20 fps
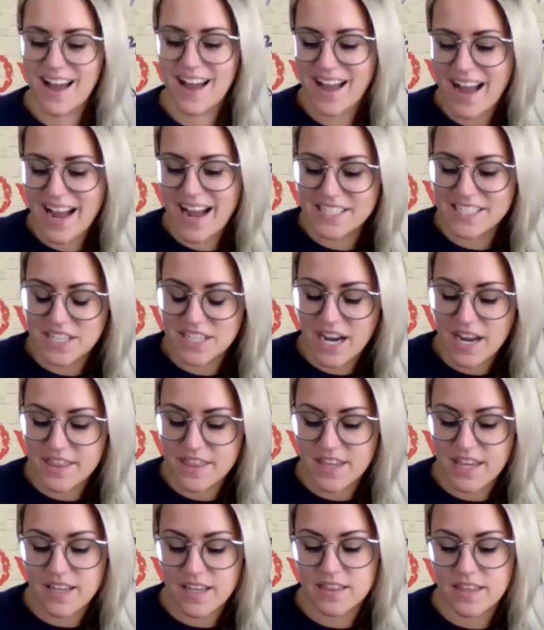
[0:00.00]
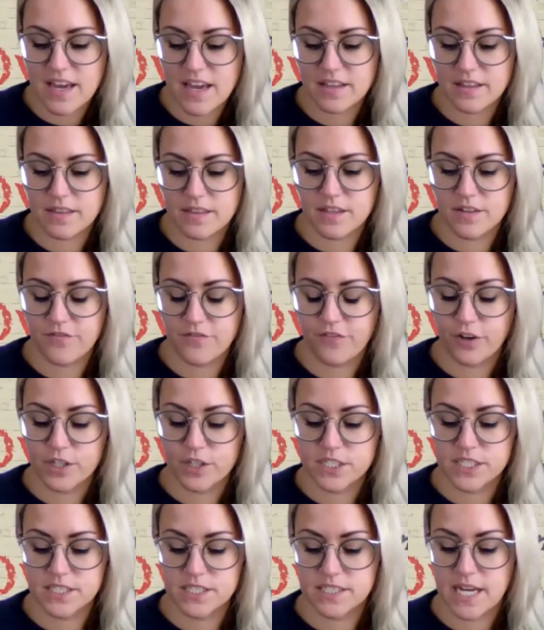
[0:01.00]
I think that the
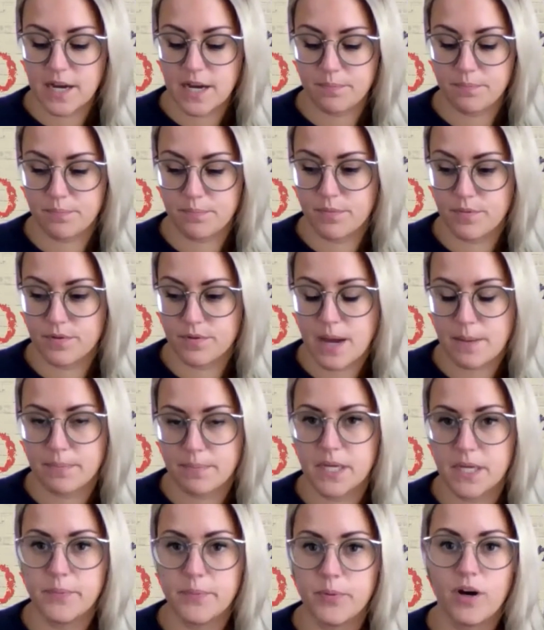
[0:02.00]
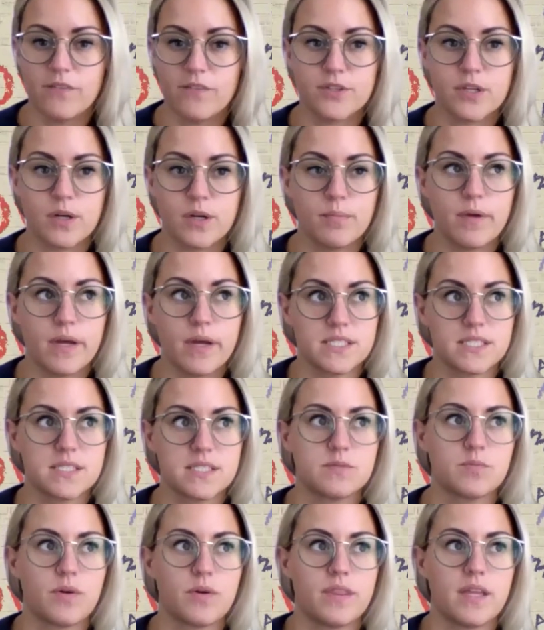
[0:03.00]
first step that people often miss
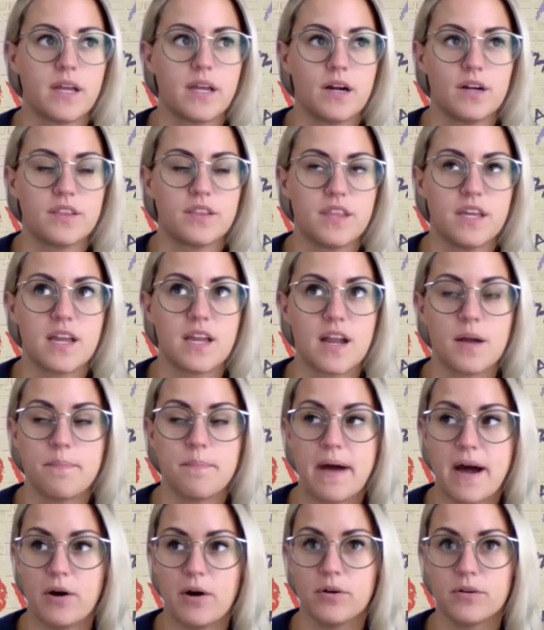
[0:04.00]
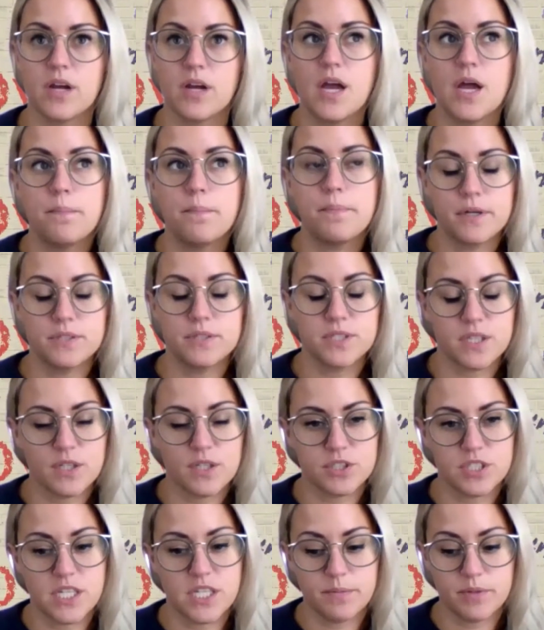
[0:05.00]
when they're thinking about building their
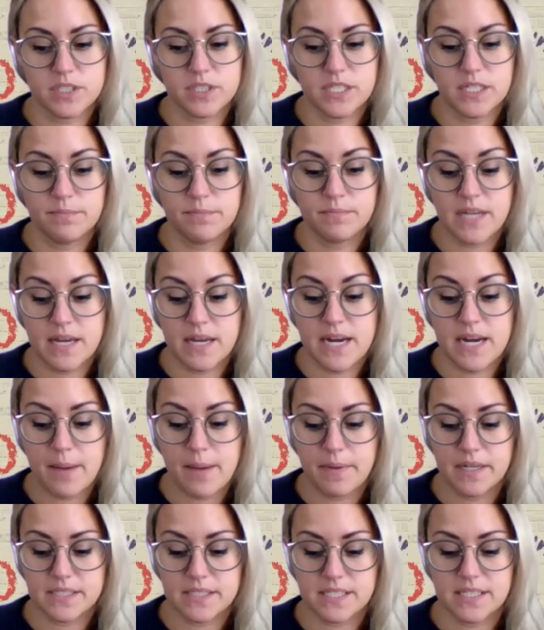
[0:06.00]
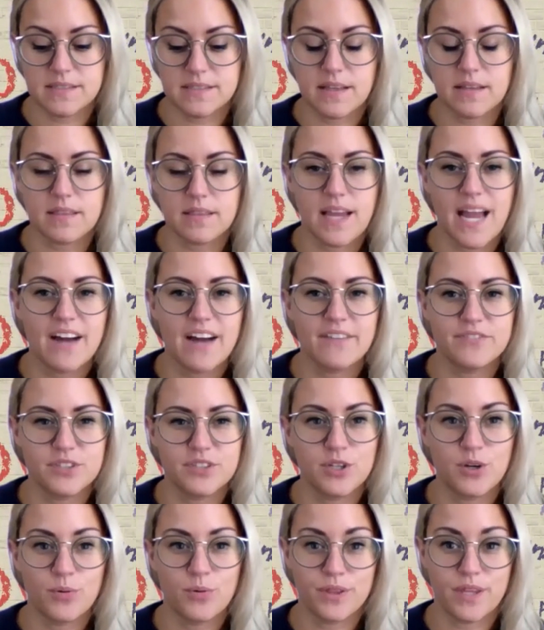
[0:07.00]
team or team dynamics is that they have to
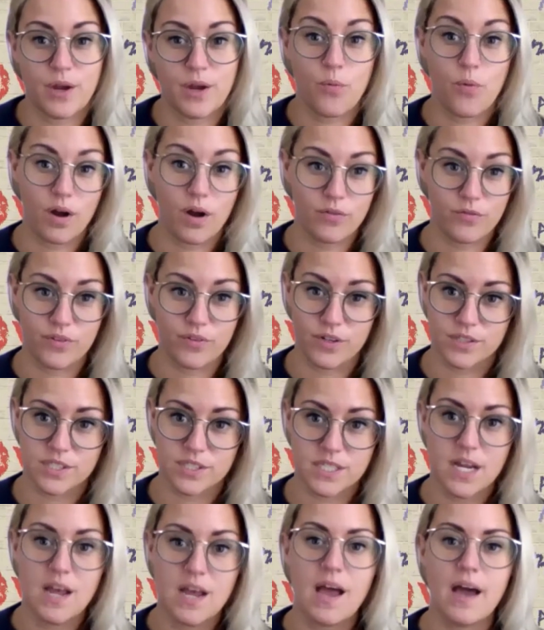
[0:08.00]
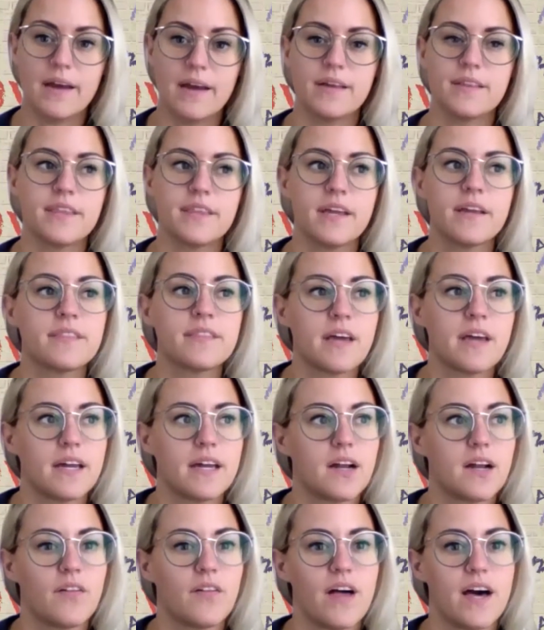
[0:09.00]
know what they want first. And I think that
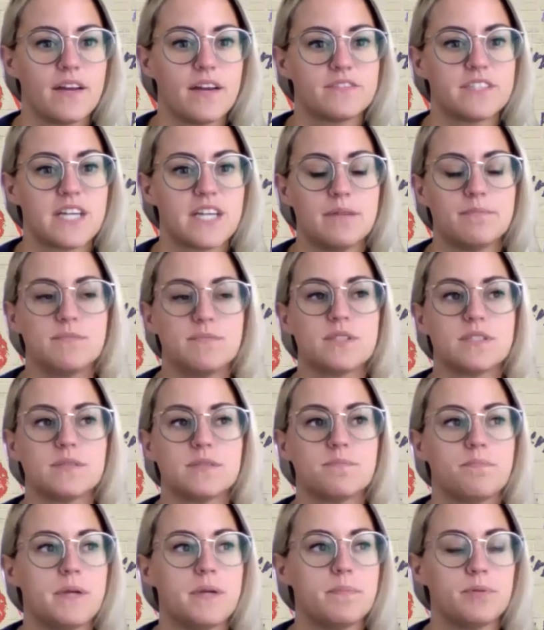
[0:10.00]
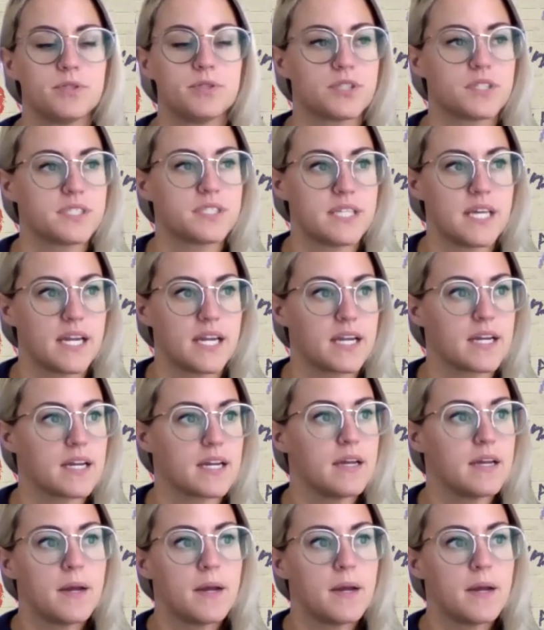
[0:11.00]
a lot of times people just think,